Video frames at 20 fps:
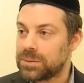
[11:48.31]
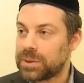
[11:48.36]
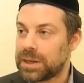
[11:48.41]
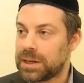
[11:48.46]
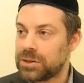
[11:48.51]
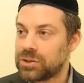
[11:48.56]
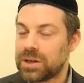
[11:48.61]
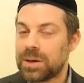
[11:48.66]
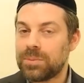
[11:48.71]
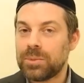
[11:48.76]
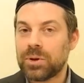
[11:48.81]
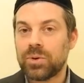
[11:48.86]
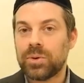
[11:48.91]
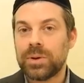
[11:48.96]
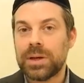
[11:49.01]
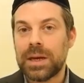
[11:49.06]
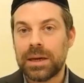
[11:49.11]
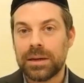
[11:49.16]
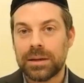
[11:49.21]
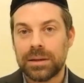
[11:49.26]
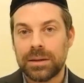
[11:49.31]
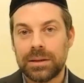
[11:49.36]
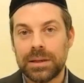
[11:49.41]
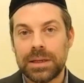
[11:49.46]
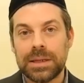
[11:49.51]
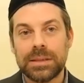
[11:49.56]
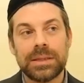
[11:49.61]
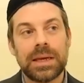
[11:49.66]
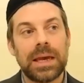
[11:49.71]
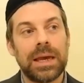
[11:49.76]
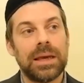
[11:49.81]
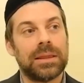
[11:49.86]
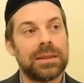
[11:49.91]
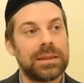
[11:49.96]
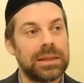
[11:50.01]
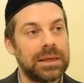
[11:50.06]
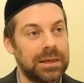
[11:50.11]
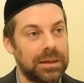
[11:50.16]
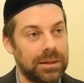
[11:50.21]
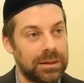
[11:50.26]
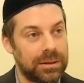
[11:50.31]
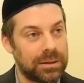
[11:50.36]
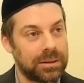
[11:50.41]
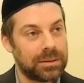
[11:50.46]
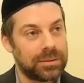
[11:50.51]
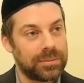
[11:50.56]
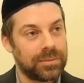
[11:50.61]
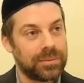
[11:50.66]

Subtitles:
what Hashem created, is a thing,